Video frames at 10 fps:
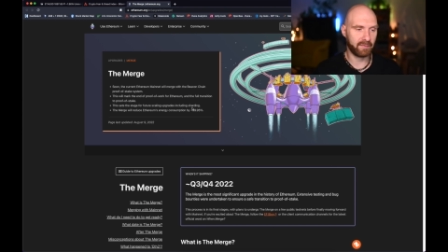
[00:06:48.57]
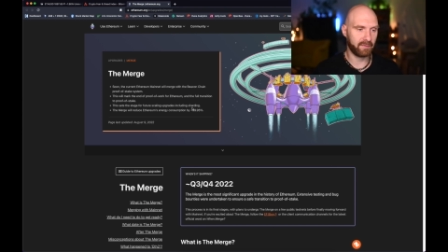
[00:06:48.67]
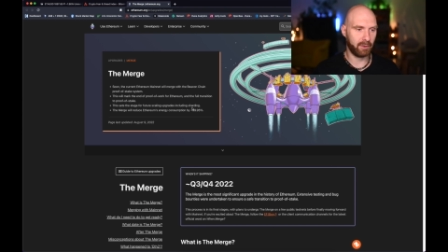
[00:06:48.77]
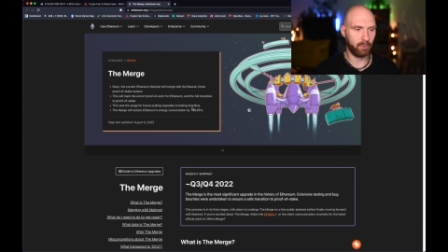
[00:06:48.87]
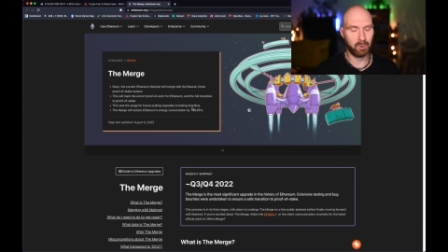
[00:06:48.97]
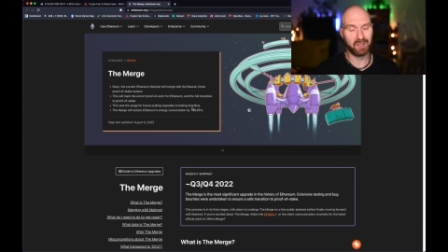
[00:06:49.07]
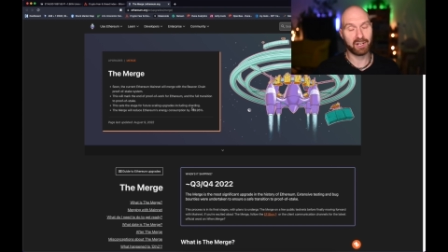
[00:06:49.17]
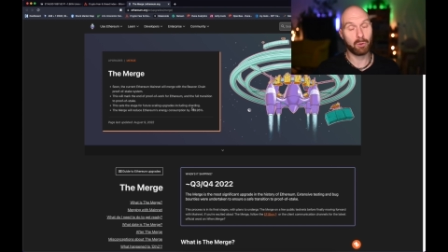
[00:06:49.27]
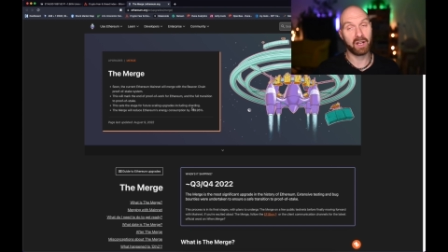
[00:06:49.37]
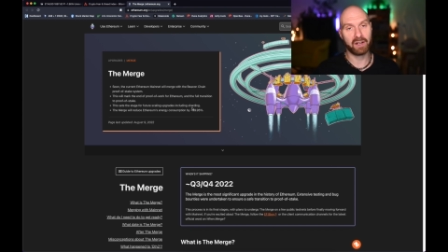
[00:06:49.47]
It will
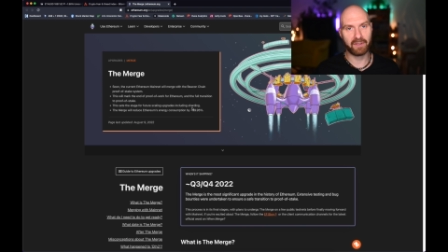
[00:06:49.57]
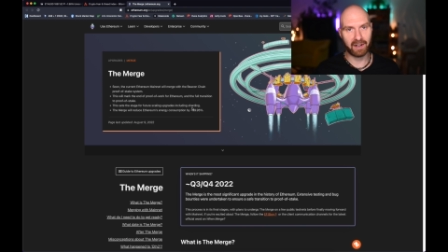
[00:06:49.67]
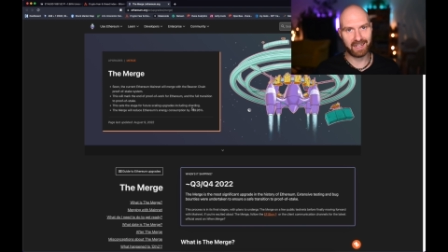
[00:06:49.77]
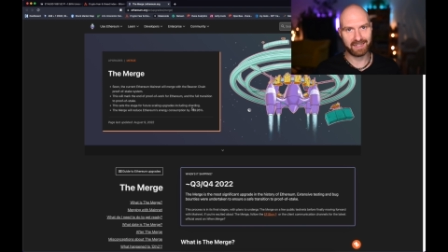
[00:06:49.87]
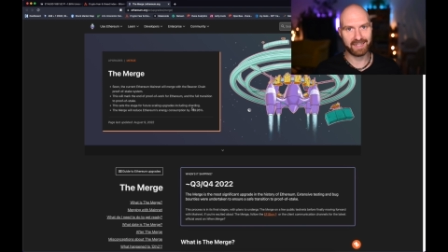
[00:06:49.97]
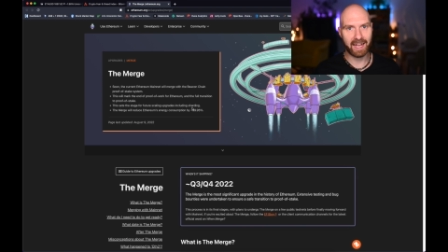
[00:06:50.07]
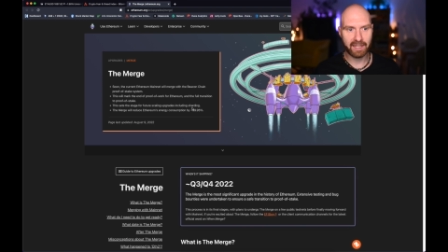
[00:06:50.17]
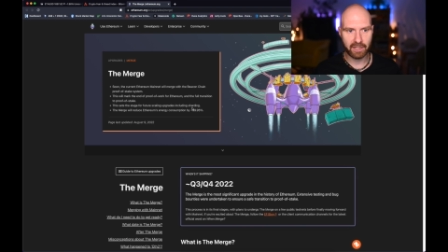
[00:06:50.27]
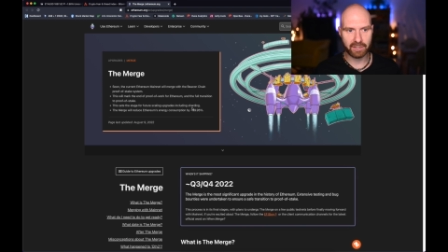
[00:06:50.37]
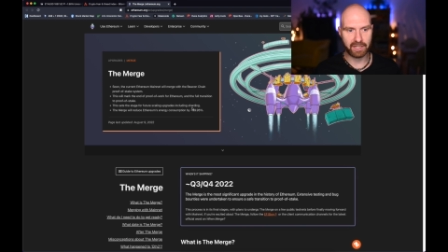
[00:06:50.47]
require far less
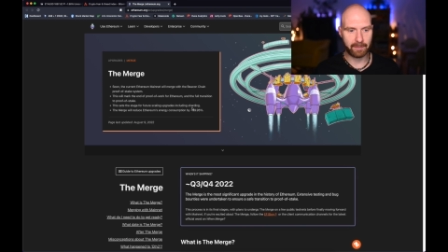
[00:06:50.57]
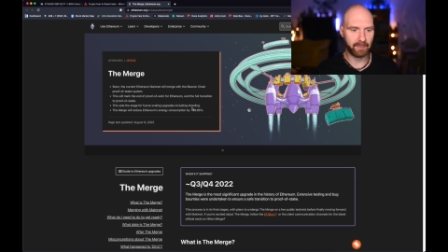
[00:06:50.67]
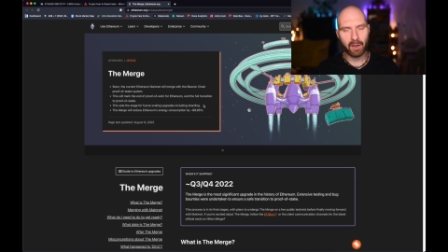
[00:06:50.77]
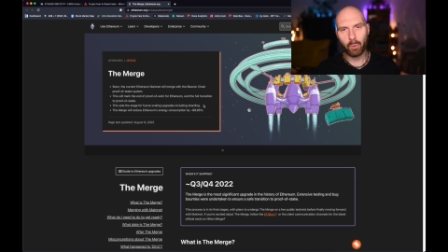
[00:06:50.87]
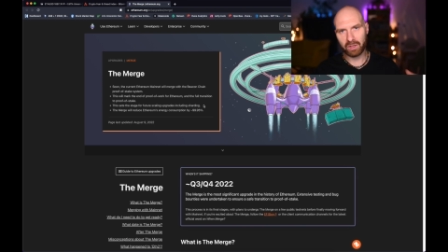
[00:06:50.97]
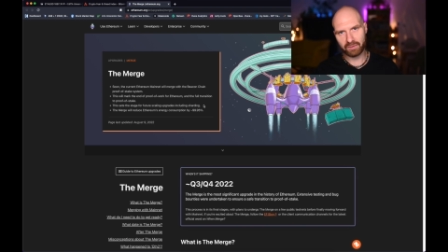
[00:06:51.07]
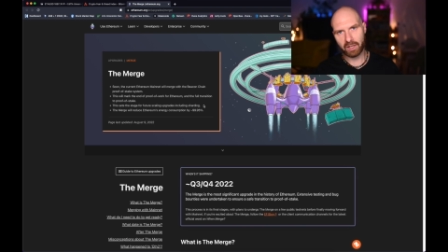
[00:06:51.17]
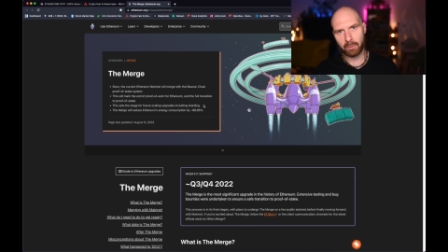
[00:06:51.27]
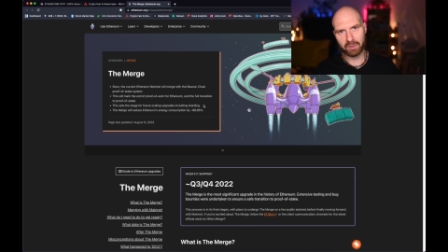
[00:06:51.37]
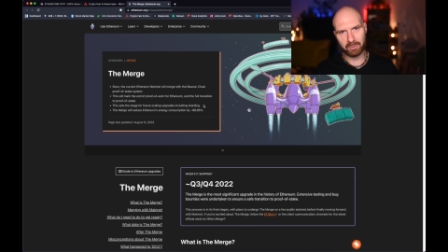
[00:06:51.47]
energy. One of the
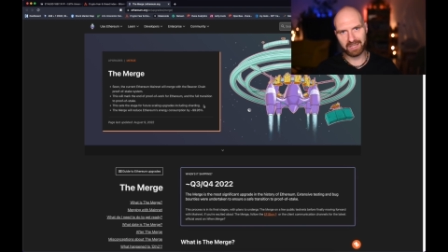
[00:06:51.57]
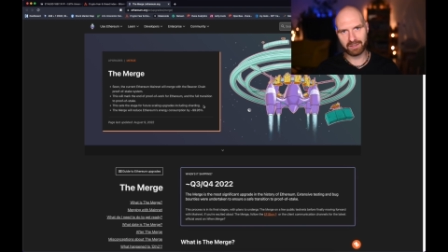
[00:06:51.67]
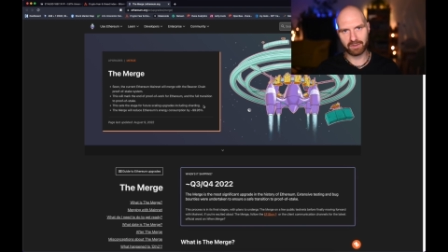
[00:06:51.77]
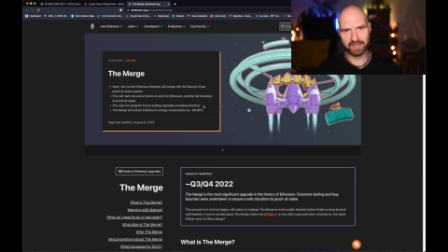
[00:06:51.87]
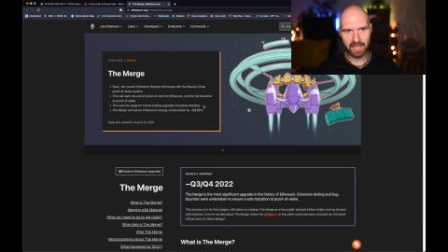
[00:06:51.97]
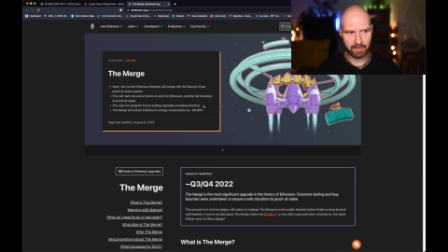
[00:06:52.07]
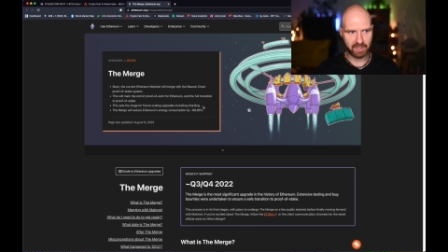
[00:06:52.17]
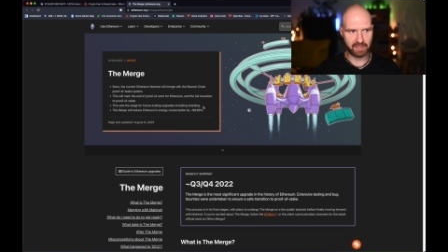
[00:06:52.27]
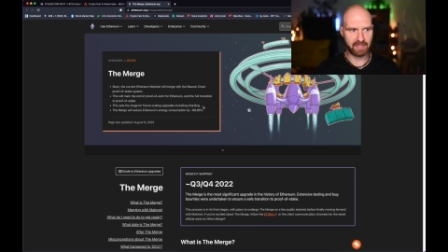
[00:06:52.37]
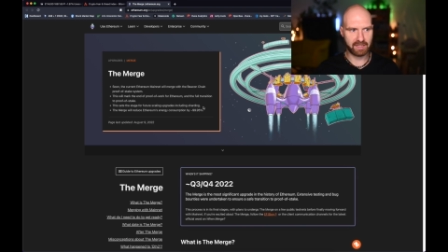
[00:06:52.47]
common
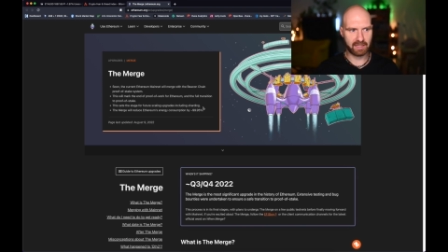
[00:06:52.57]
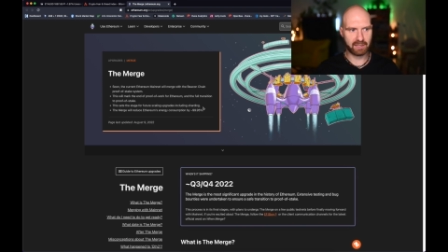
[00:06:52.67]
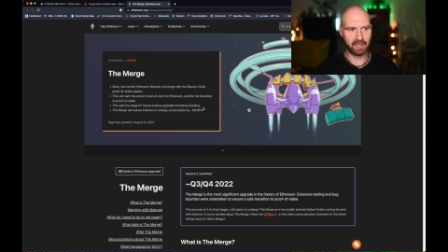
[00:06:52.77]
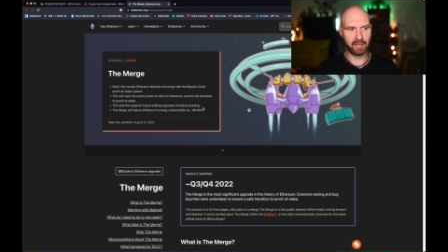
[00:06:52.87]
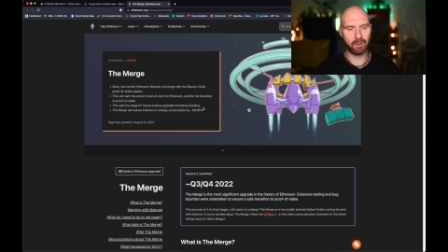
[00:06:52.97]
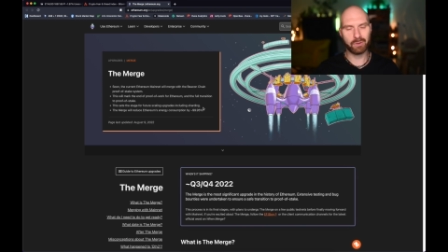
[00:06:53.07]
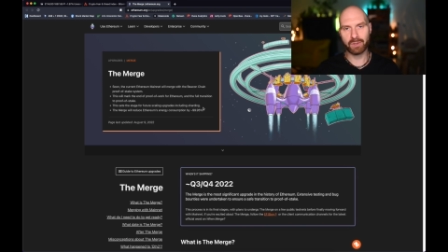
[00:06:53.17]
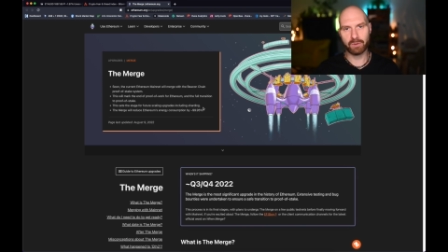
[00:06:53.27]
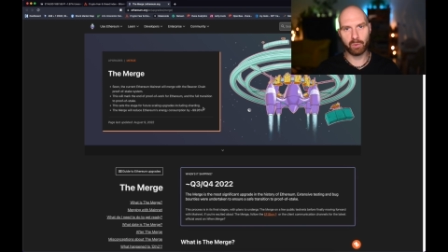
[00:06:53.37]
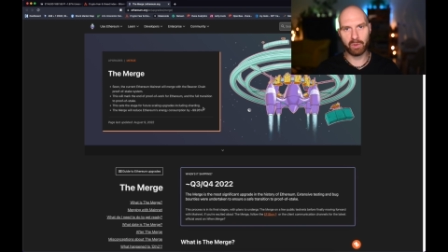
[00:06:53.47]
misconceptions is that
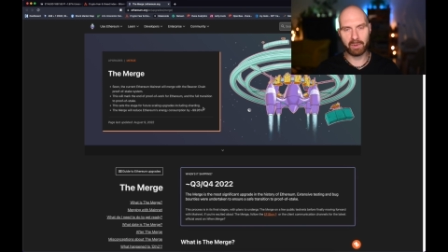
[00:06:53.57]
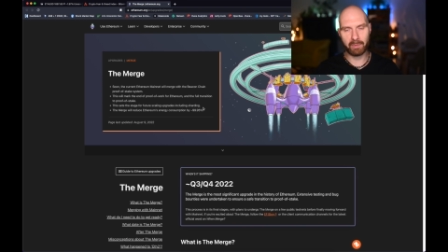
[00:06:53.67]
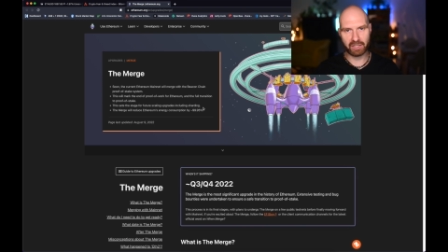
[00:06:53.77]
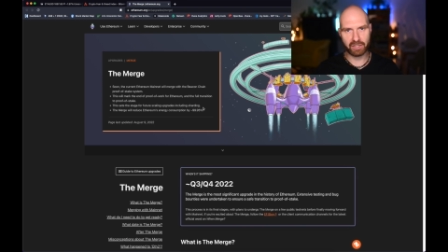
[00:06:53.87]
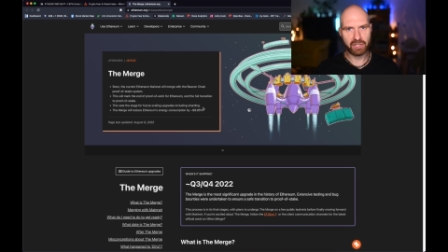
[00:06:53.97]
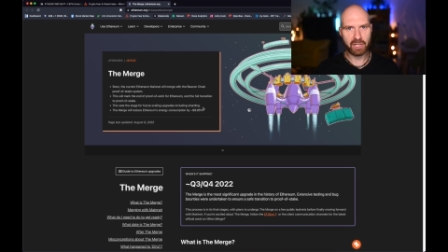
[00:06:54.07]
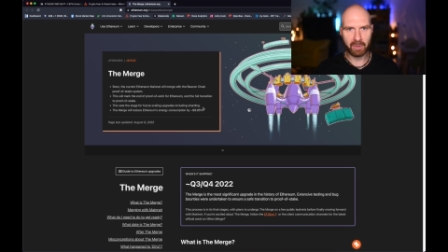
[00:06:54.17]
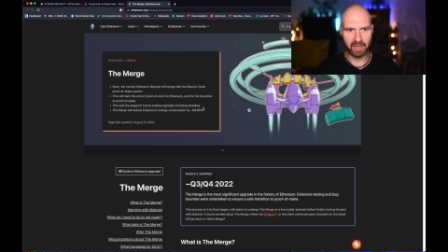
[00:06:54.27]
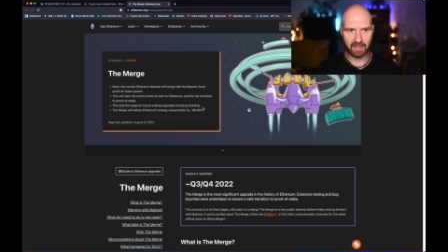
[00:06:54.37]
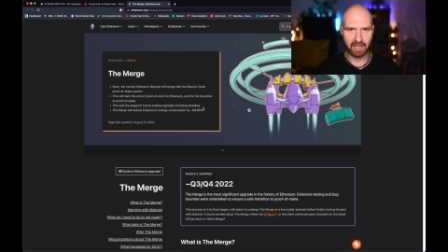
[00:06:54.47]
also it will be much
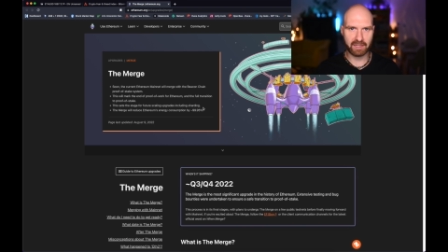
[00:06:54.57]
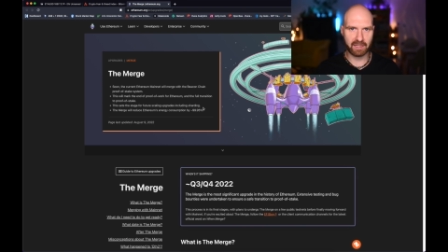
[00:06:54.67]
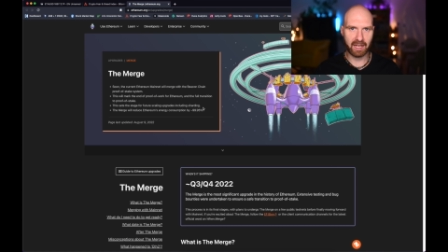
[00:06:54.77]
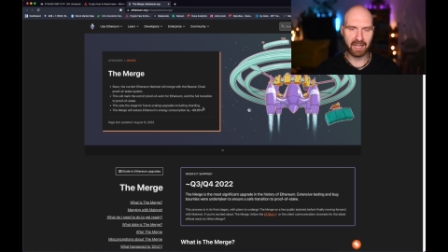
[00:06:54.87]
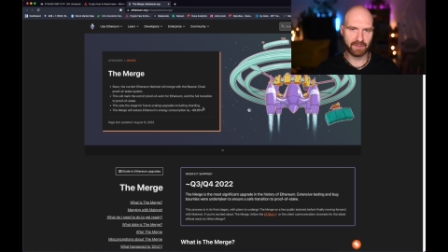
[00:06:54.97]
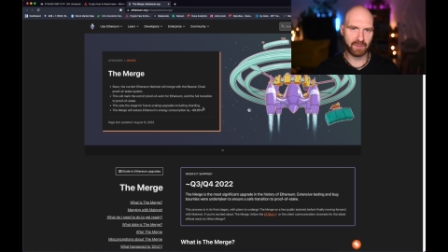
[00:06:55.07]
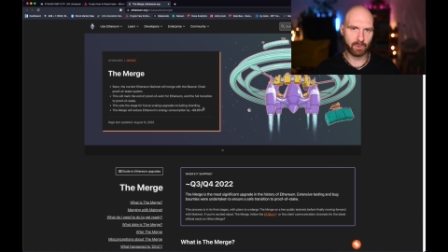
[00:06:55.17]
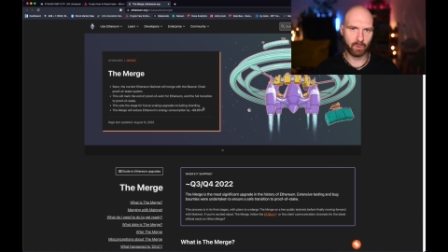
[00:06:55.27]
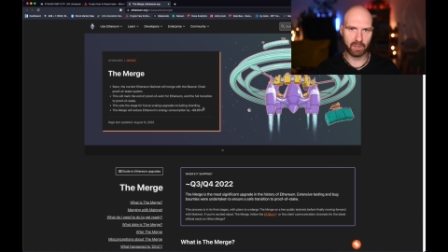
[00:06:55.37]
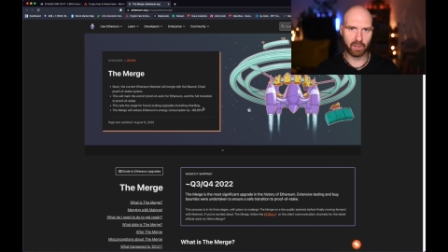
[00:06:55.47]
cheaper, as in gas
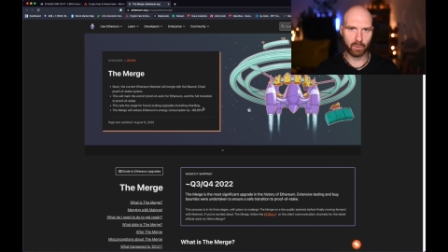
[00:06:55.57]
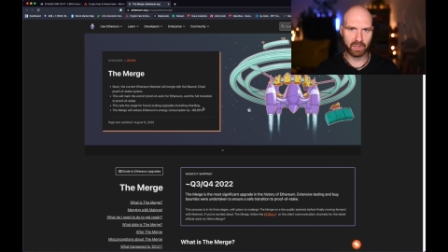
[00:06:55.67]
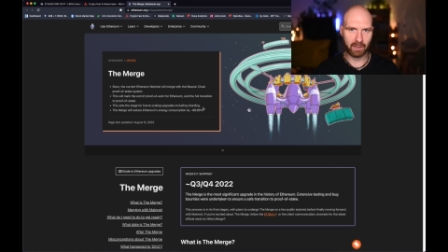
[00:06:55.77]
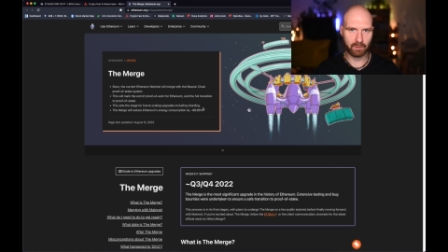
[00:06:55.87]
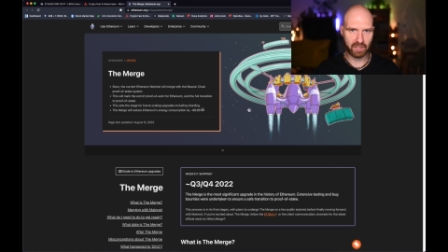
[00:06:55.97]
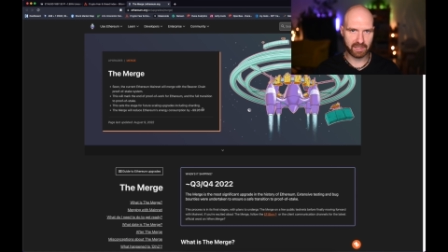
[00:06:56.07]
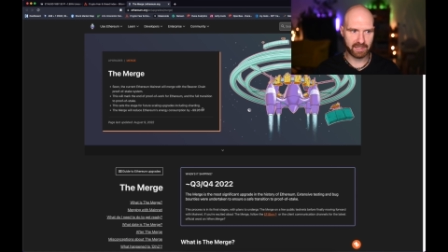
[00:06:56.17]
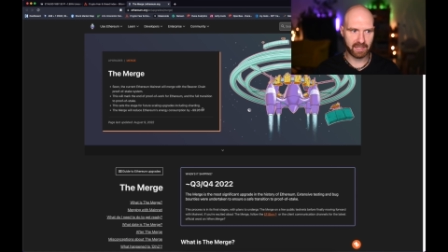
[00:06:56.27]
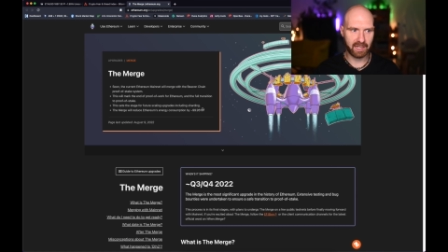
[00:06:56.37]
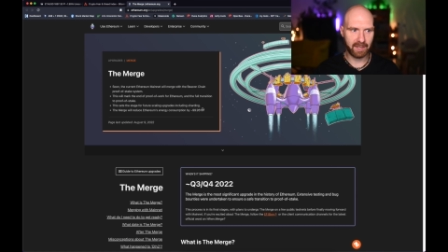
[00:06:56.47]
fees will go down
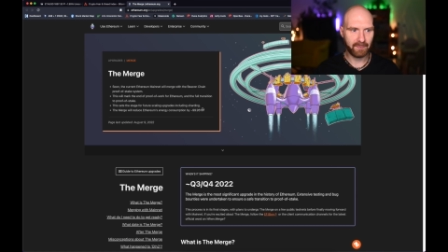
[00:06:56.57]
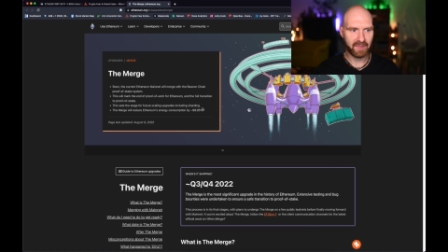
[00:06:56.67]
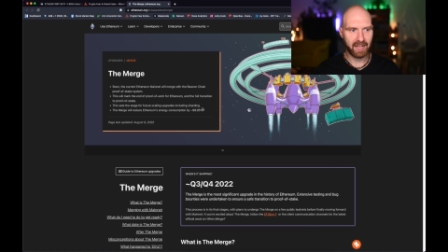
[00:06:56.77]
drastically.